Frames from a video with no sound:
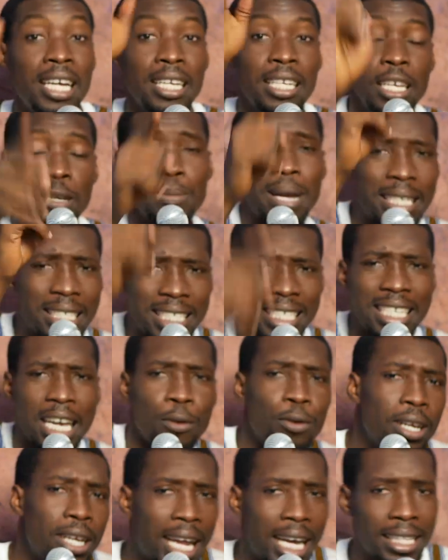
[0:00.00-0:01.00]
In the dini of
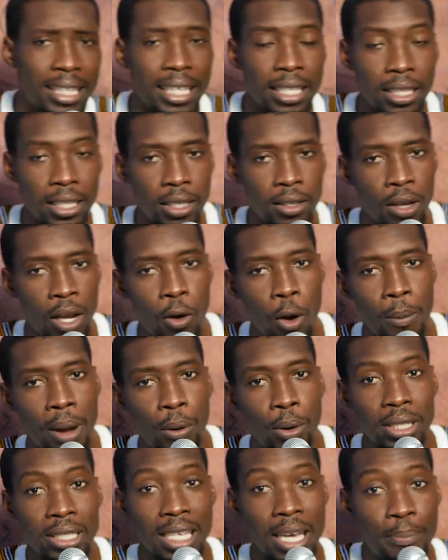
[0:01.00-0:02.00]
Lelate, come about
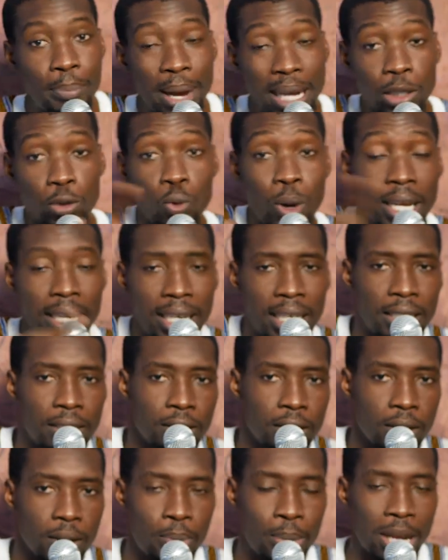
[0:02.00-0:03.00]
what part 1
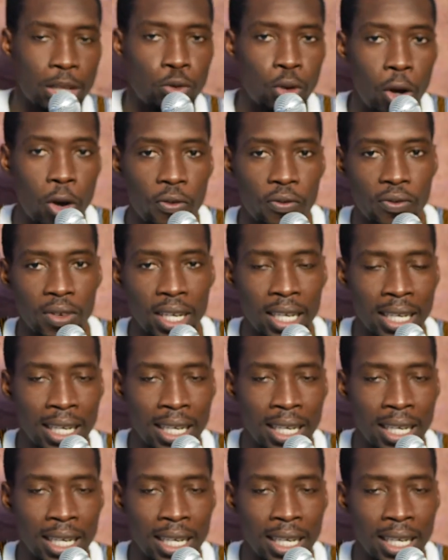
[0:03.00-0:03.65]
of